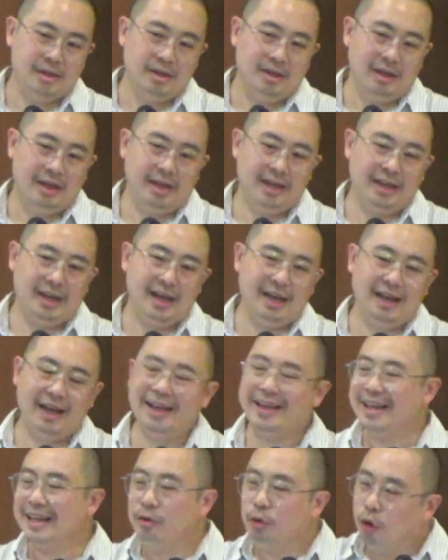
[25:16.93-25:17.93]
I, I
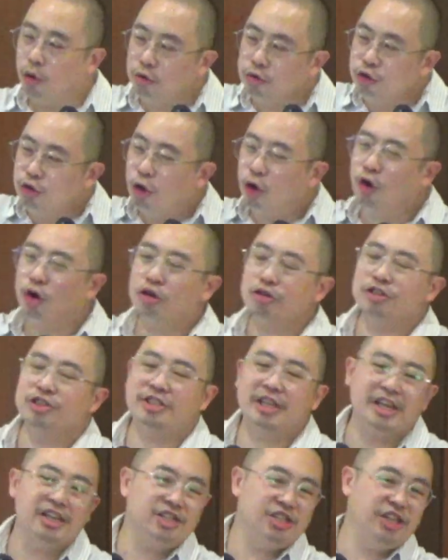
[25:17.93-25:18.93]
can hold you
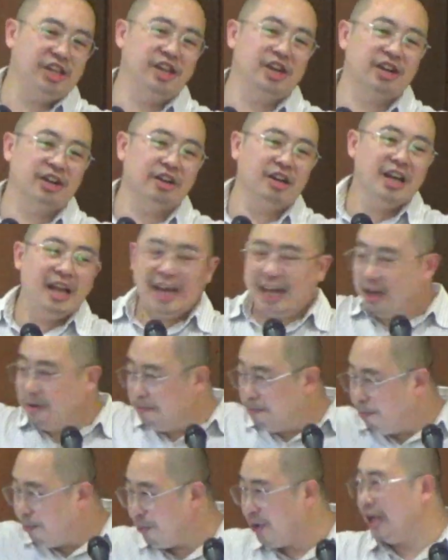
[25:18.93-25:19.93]
hostage here
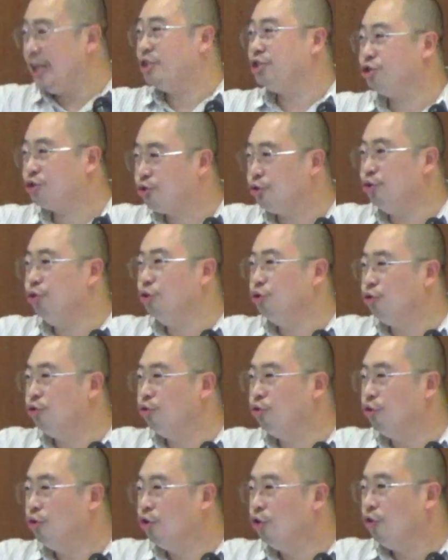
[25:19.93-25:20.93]
and preach to
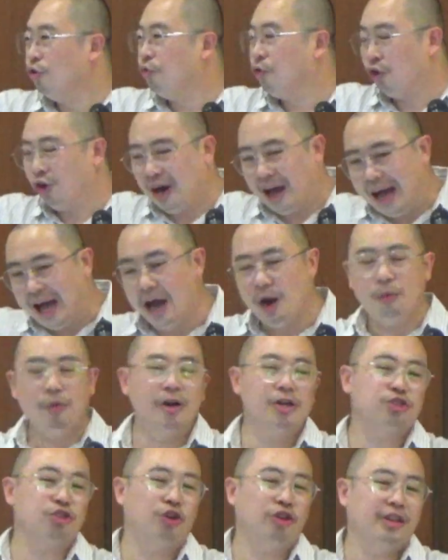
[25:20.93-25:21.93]
you for
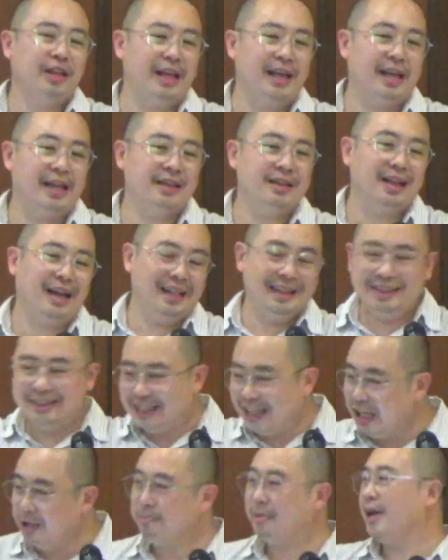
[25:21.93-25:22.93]
hours on end
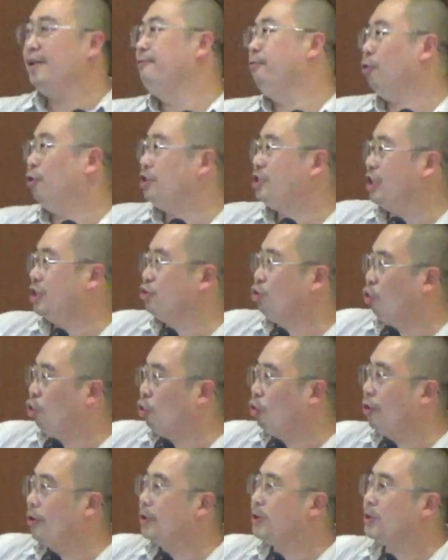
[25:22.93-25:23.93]
until my voice is
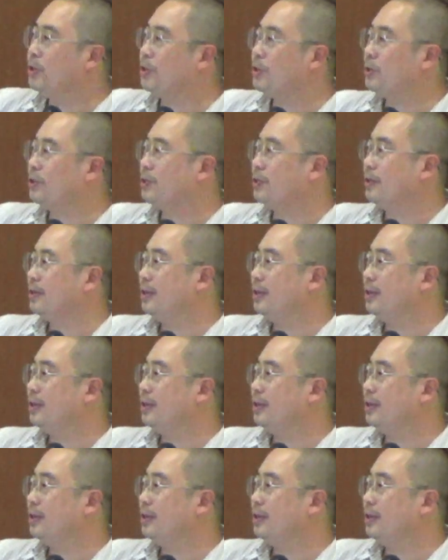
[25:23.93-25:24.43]
hoarse.